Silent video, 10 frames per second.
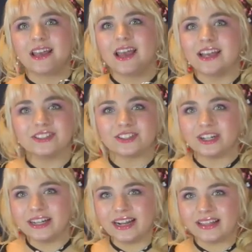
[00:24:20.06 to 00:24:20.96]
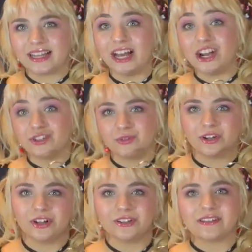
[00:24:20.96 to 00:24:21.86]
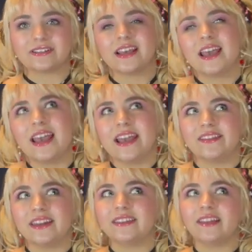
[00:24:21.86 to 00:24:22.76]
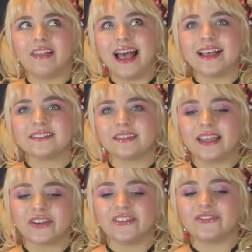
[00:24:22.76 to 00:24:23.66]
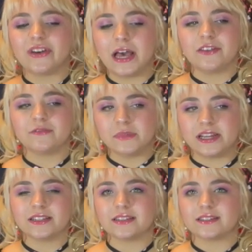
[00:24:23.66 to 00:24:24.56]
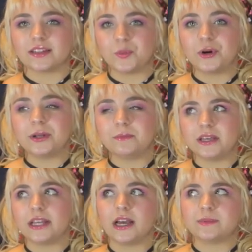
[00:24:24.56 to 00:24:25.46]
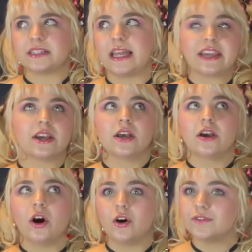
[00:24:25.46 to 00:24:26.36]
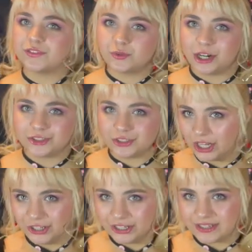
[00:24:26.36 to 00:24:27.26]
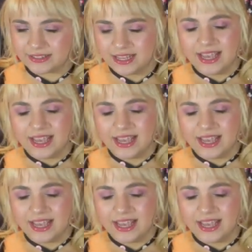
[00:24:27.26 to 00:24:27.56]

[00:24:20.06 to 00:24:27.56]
it started at like $100. And then in the last like 5 minutes, someone bid up to like over $400,